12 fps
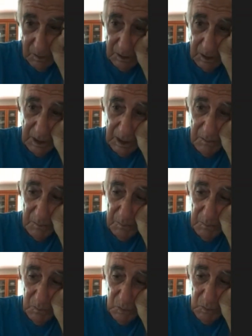you got to
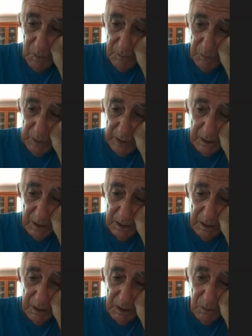remember it,
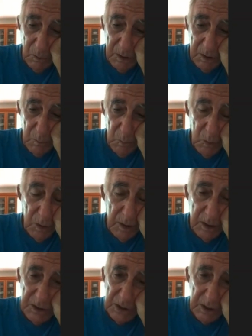it was a more
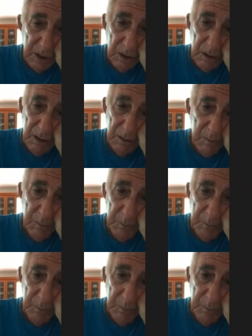innocent time.